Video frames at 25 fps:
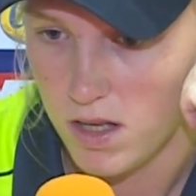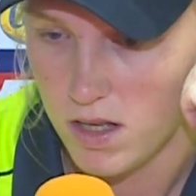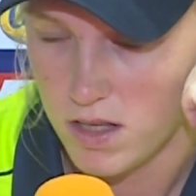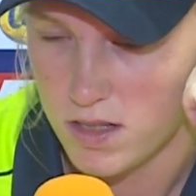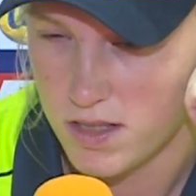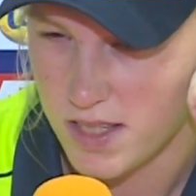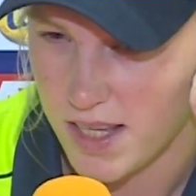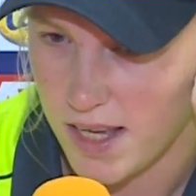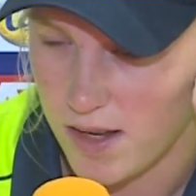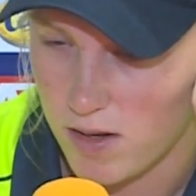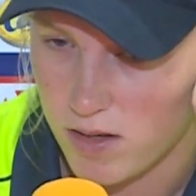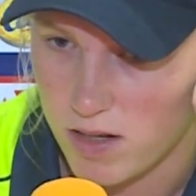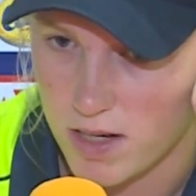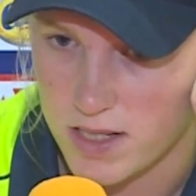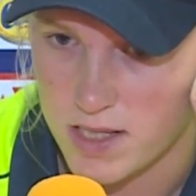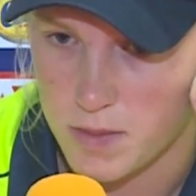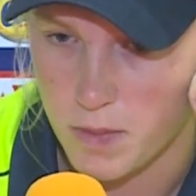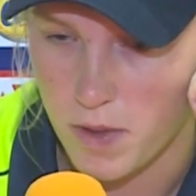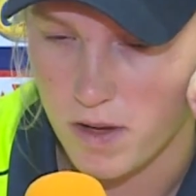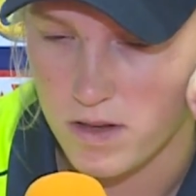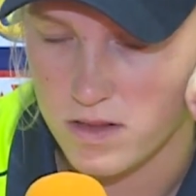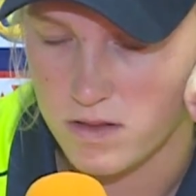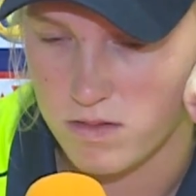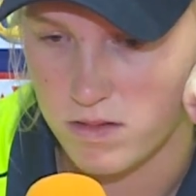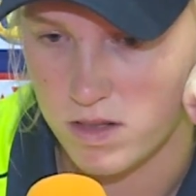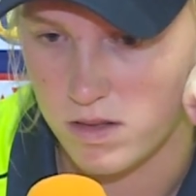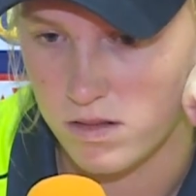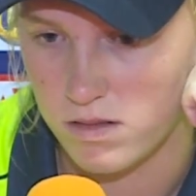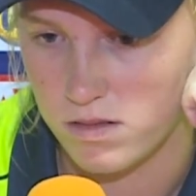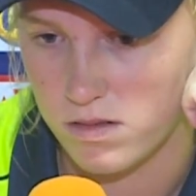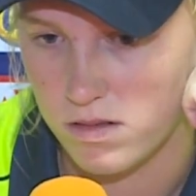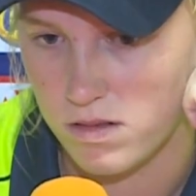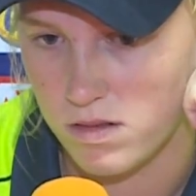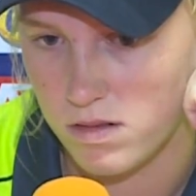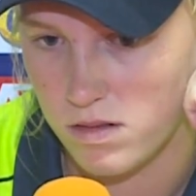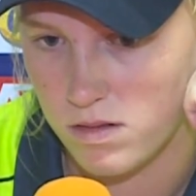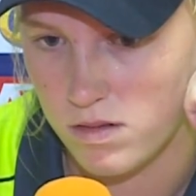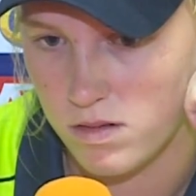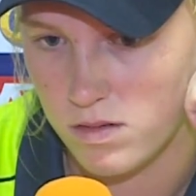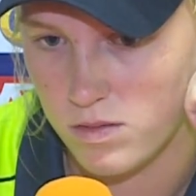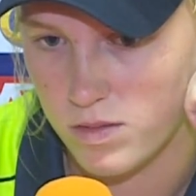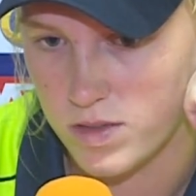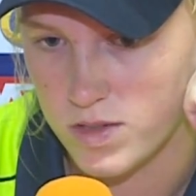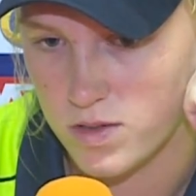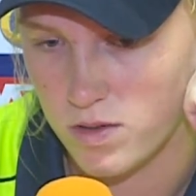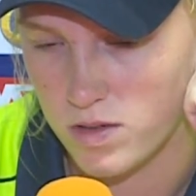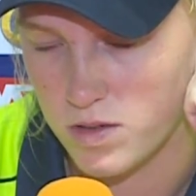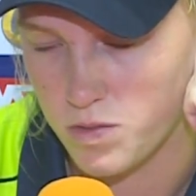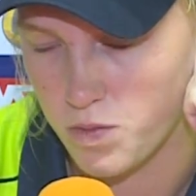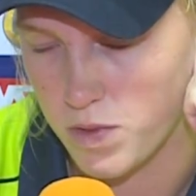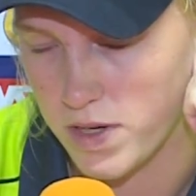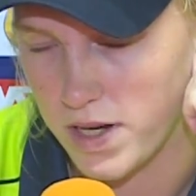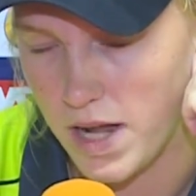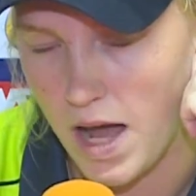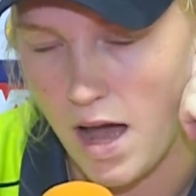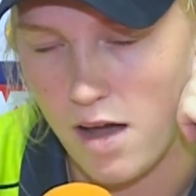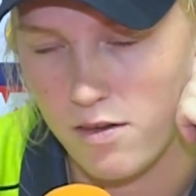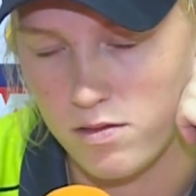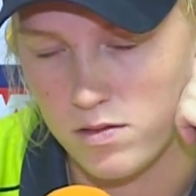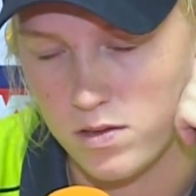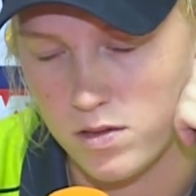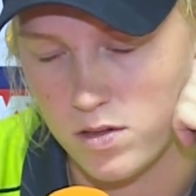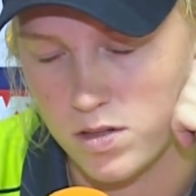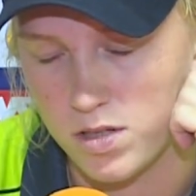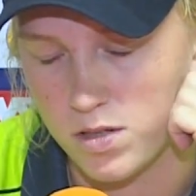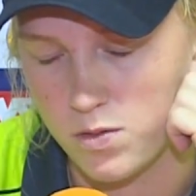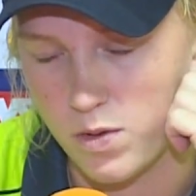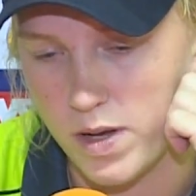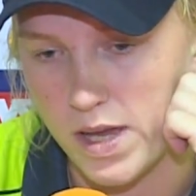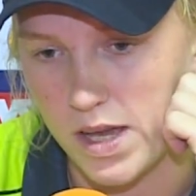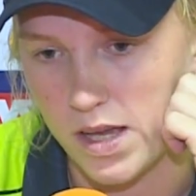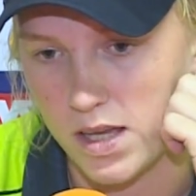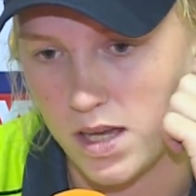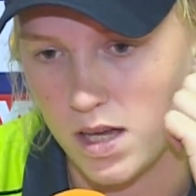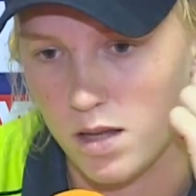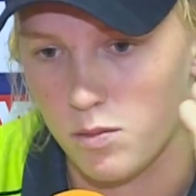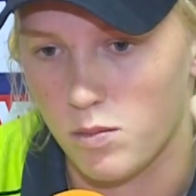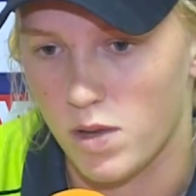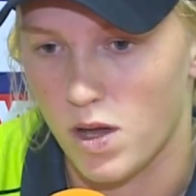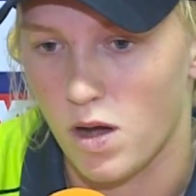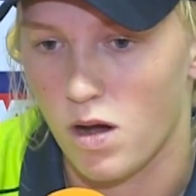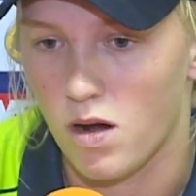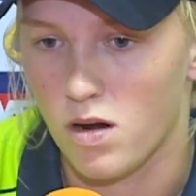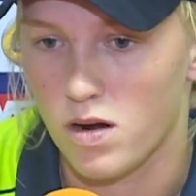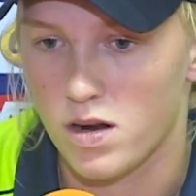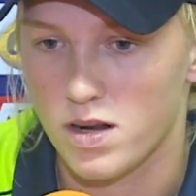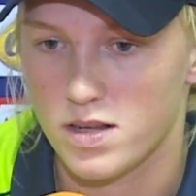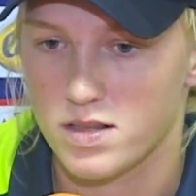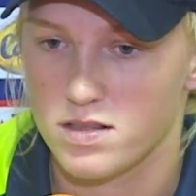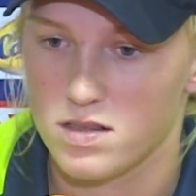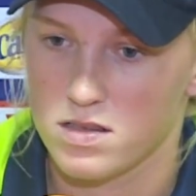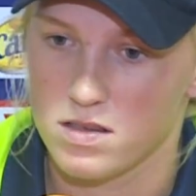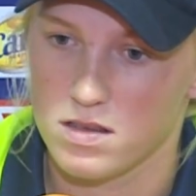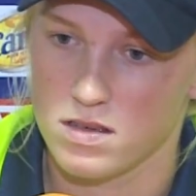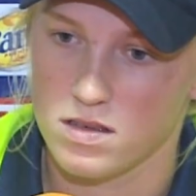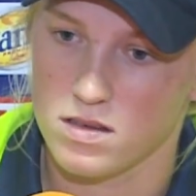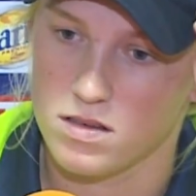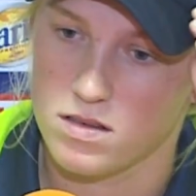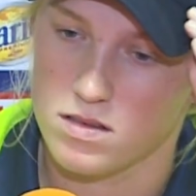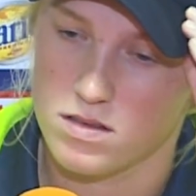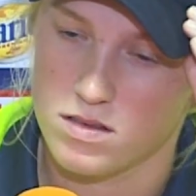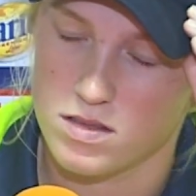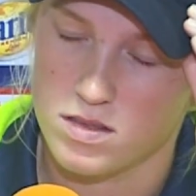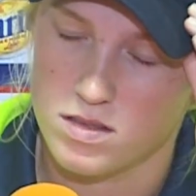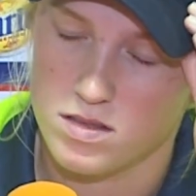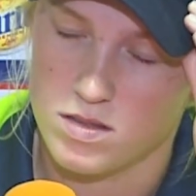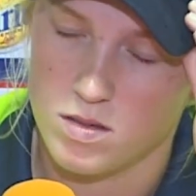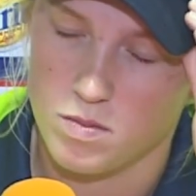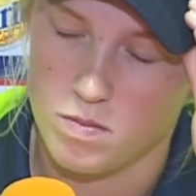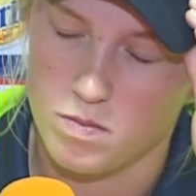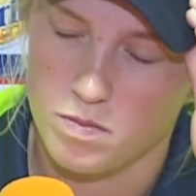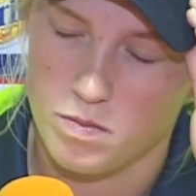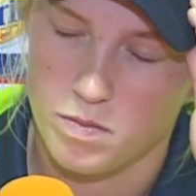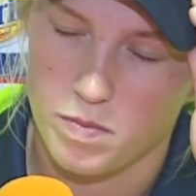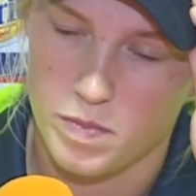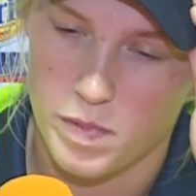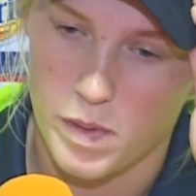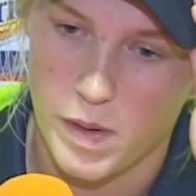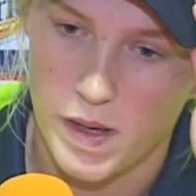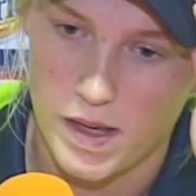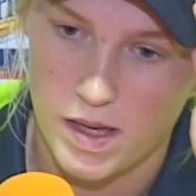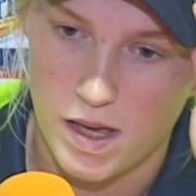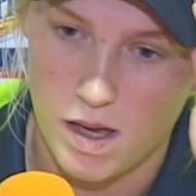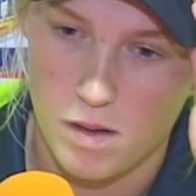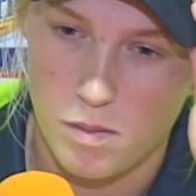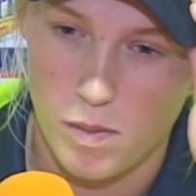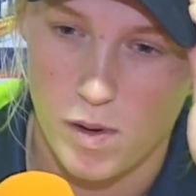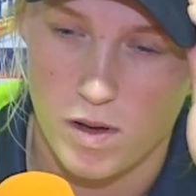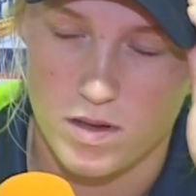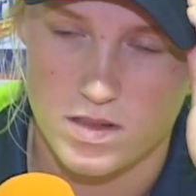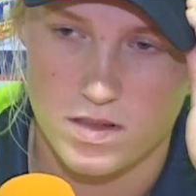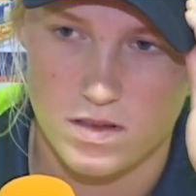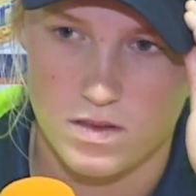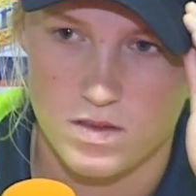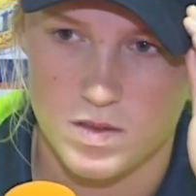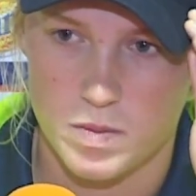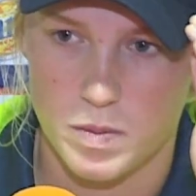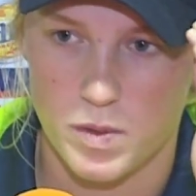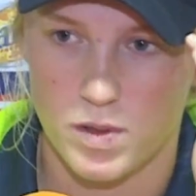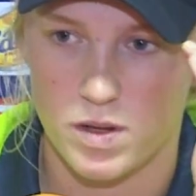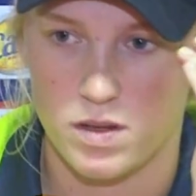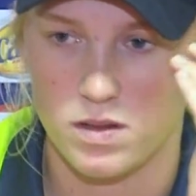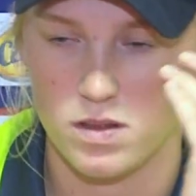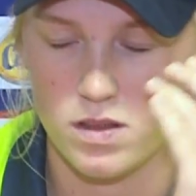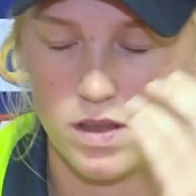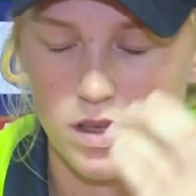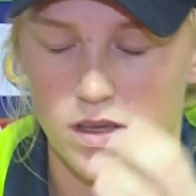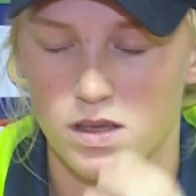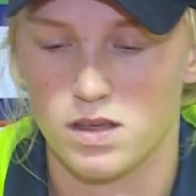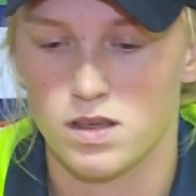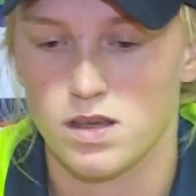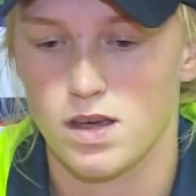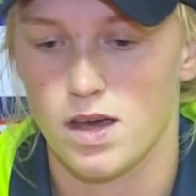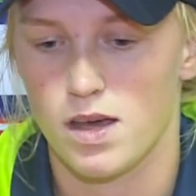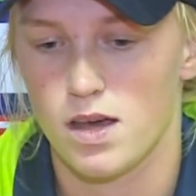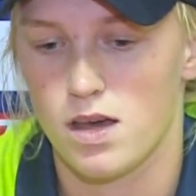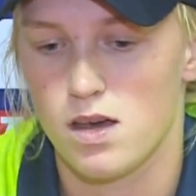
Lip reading: suppose when results really haven't gone your way, it can be hard to pick out positives, but I think